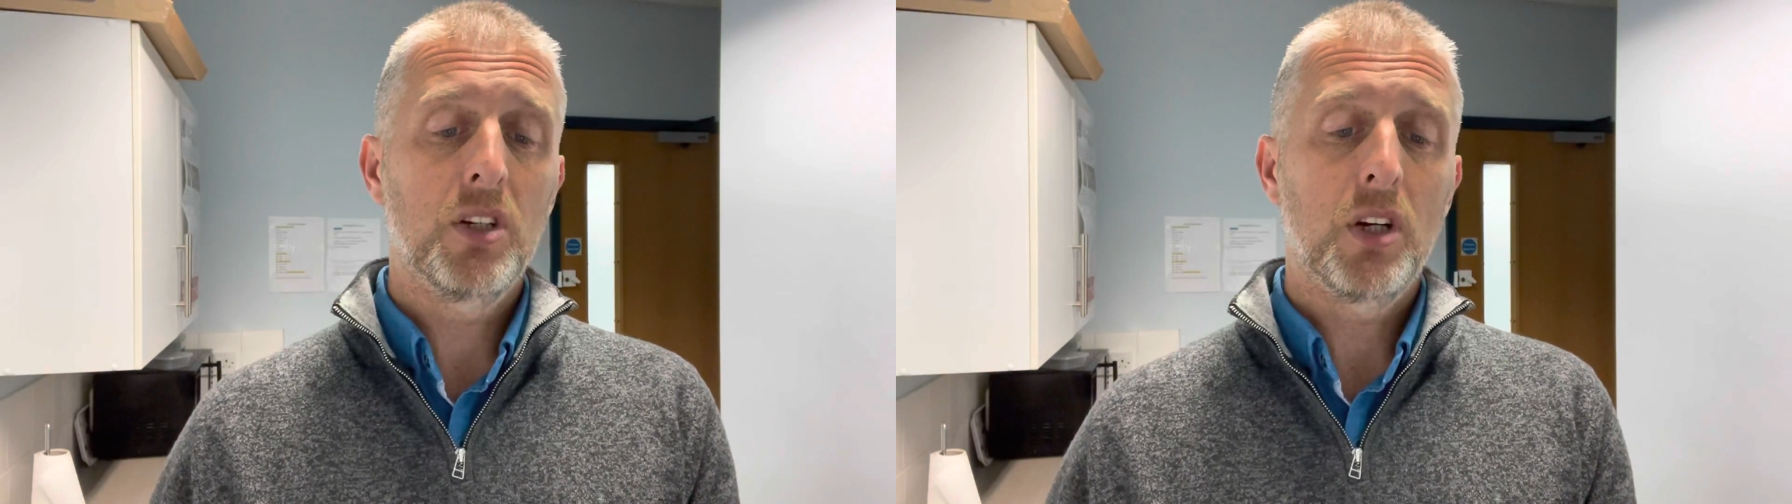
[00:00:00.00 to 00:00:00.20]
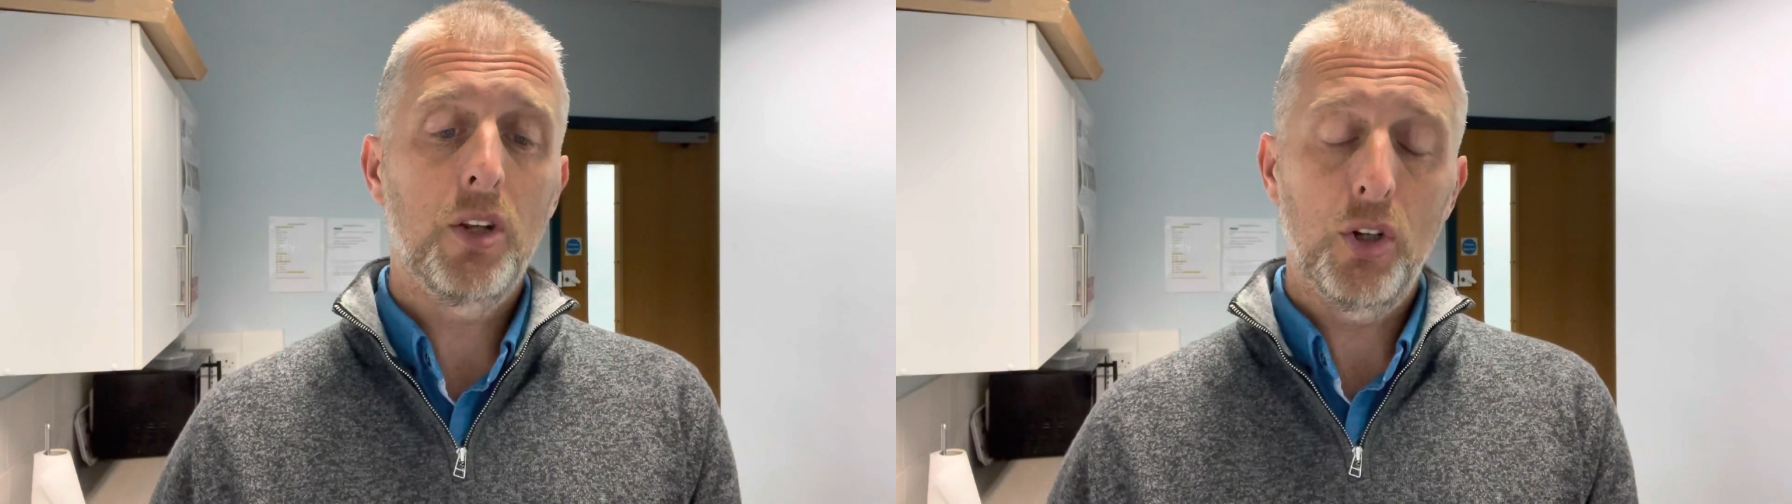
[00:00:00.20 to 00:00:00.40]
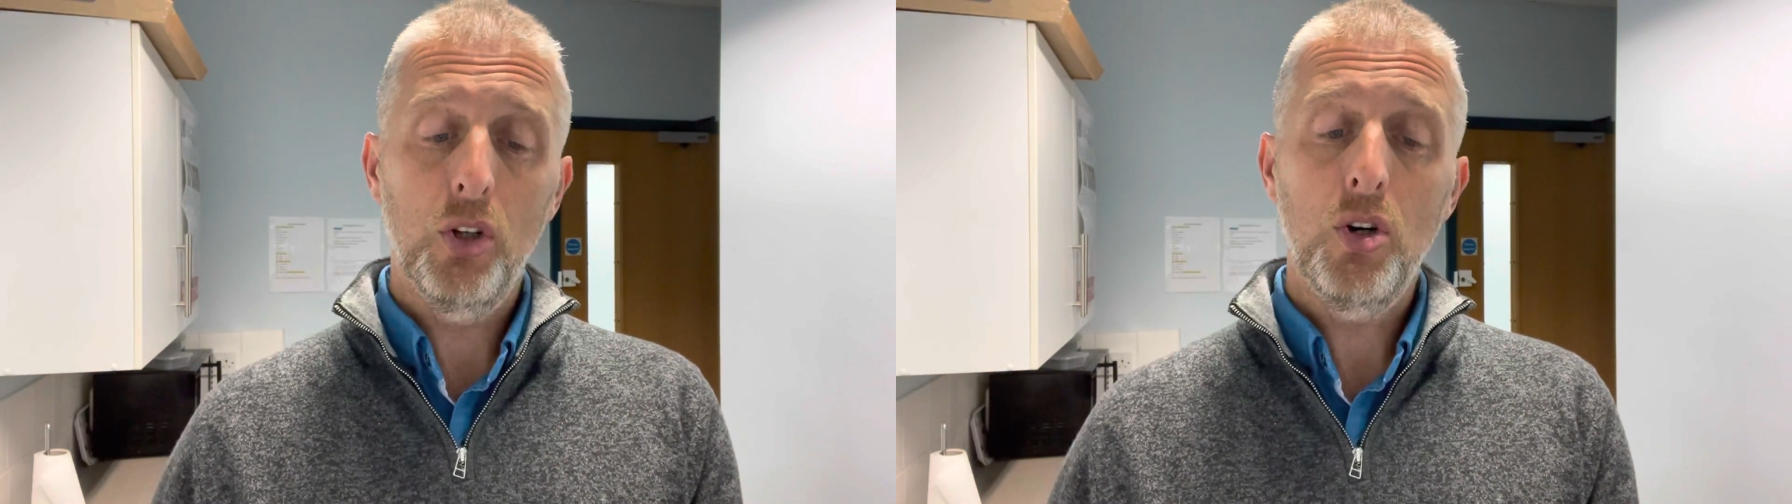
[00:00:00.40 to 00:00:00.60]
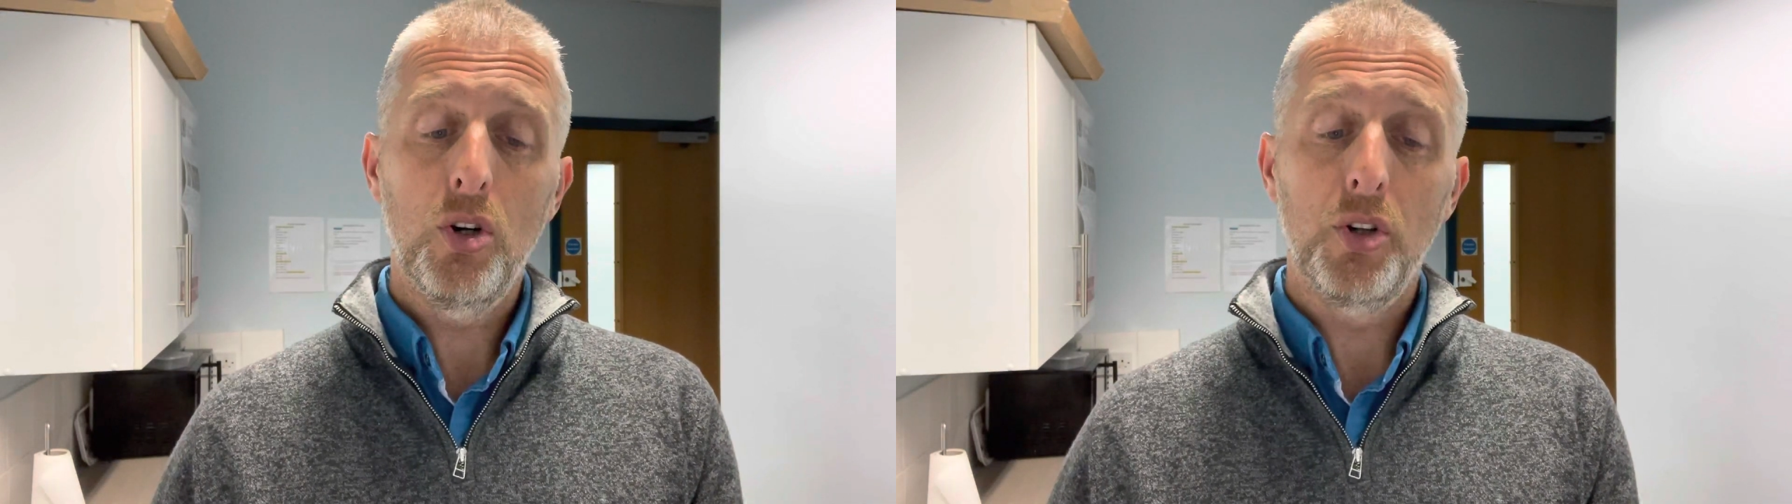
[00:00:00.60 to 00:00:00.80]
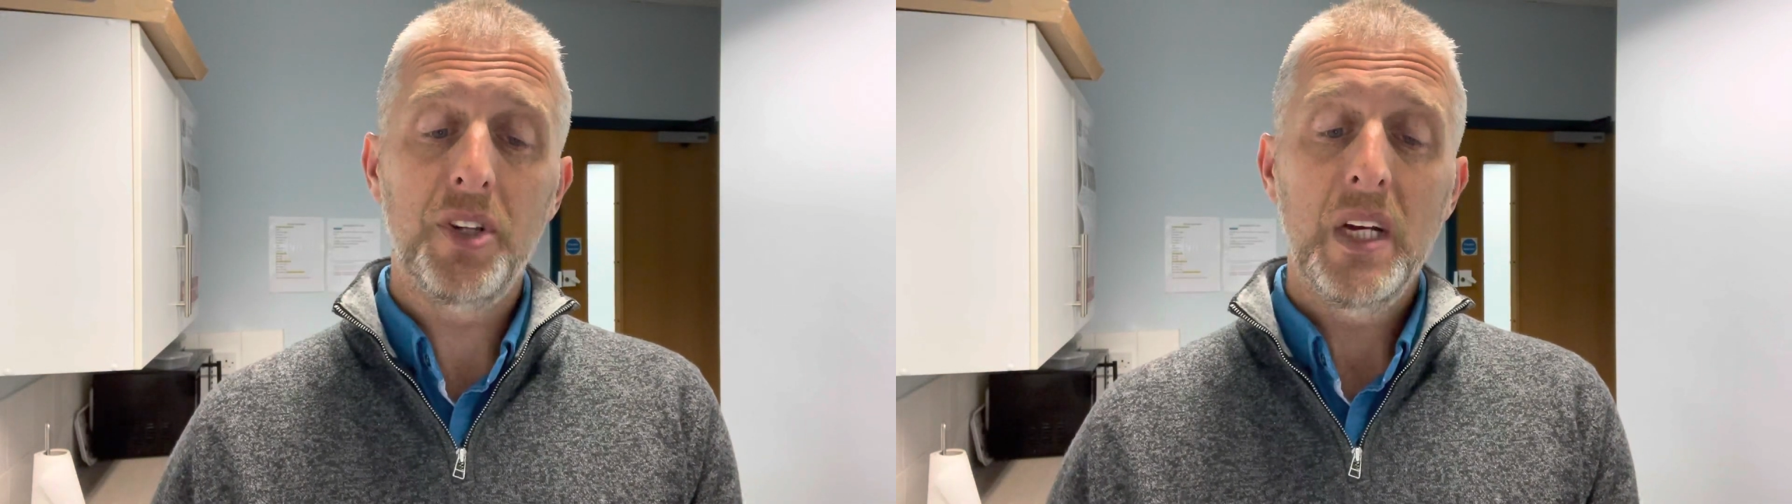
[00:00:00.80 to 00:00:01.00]
and the
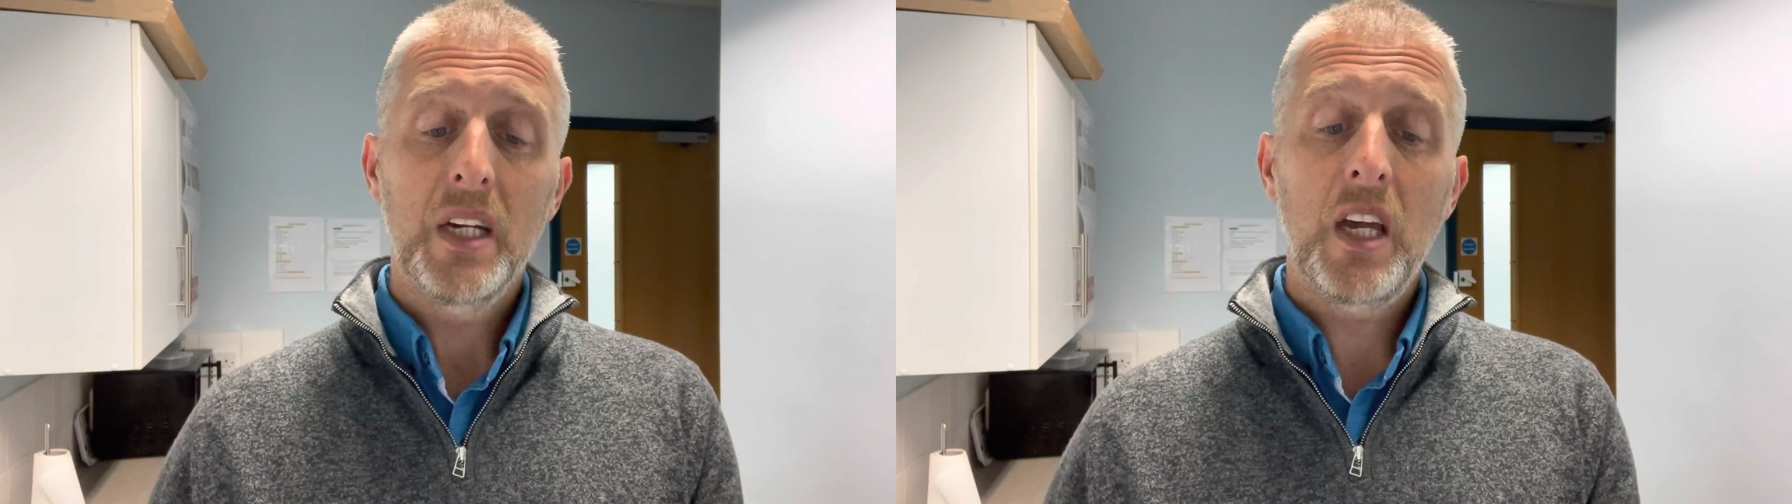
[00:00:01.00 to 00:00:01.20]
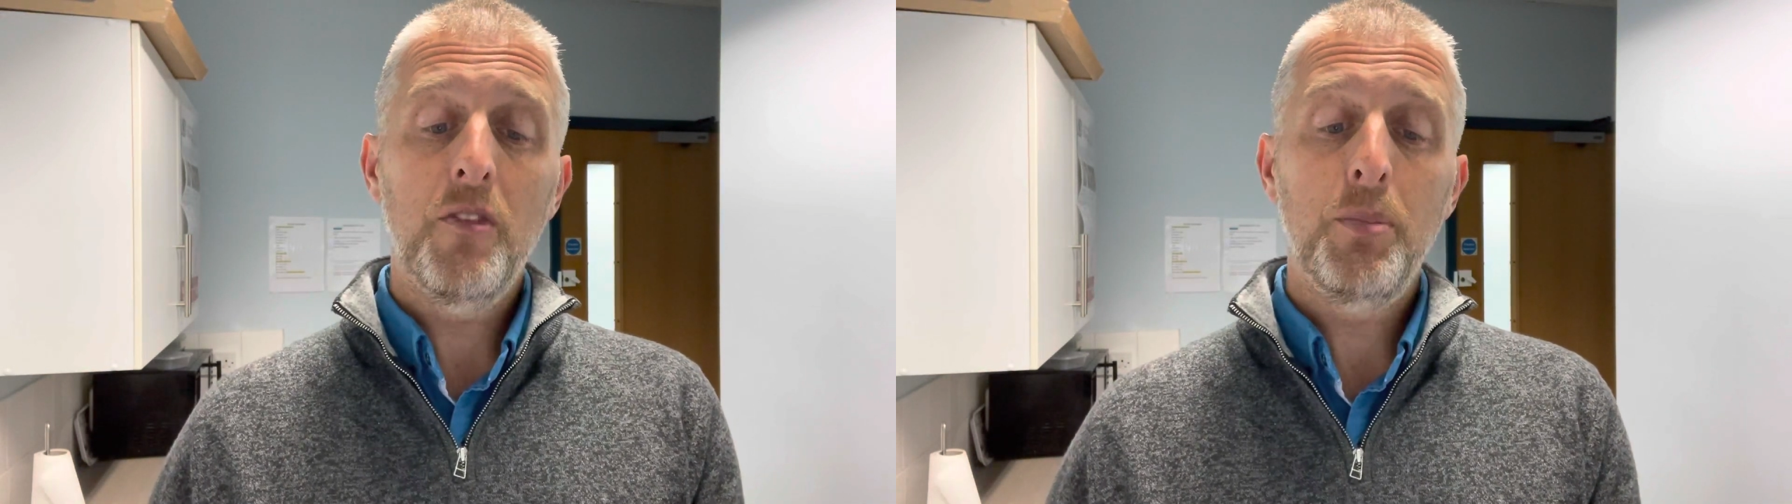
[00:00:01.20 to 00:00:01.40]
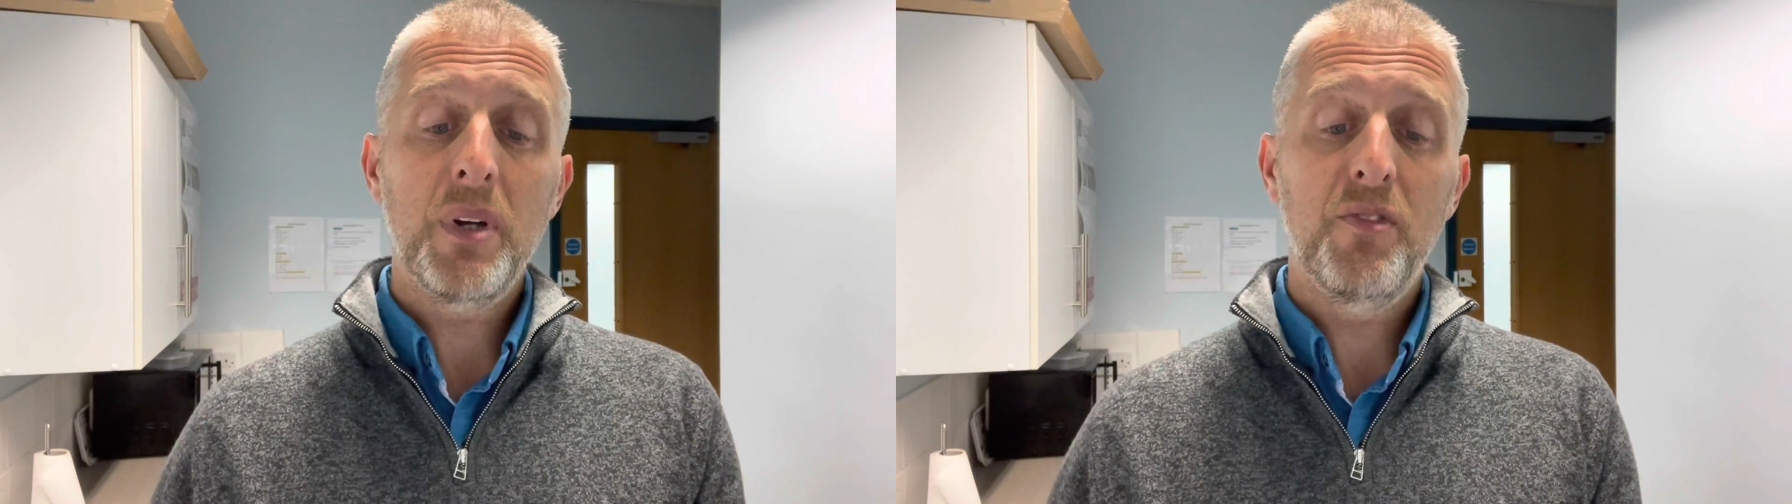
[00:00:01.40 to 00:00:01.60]
Lord gave me